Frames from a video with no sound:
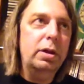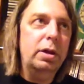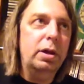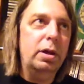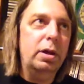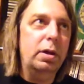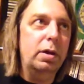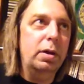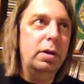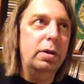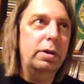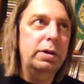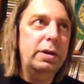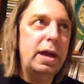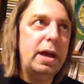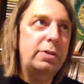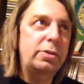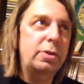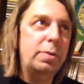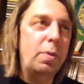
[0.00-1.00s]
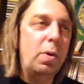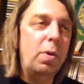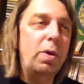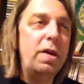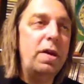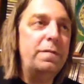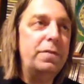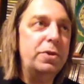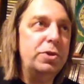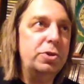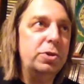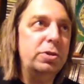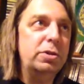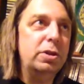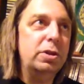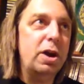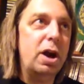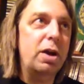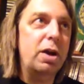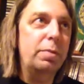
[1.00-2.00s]
The more efficient
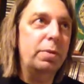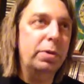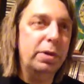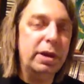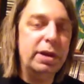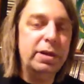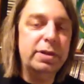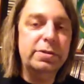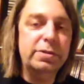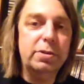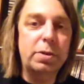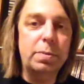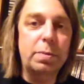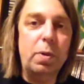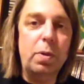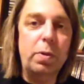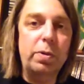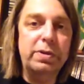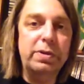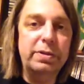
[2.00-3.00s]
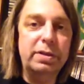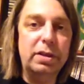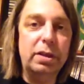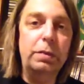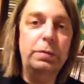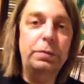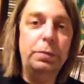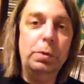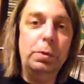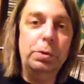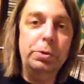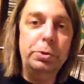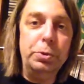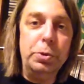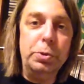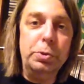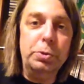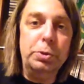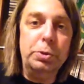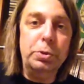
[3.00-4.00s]
the armor is, the more skillful
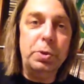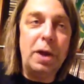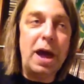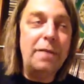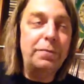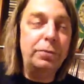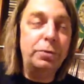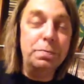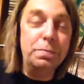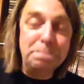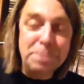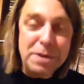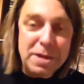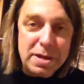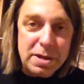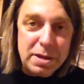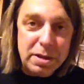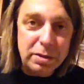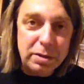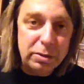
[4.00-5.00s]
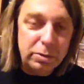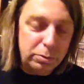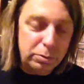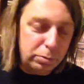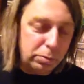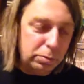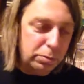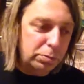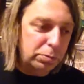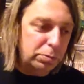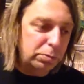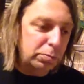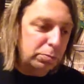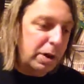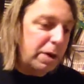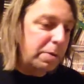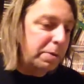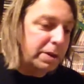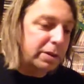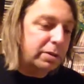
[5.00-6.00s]
you have to be to
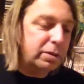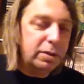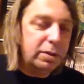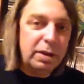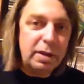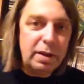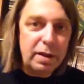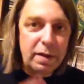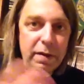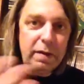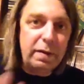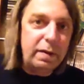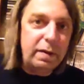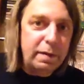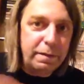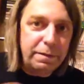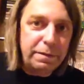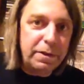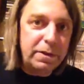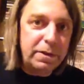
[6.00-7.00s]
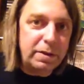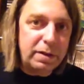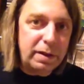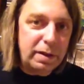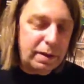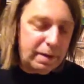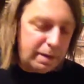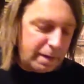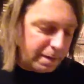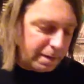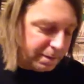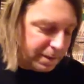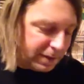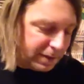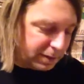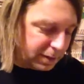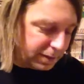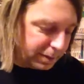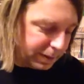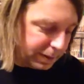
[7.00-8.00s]
wear it
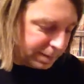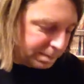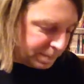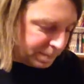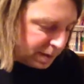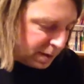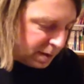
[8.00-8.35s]
effectively.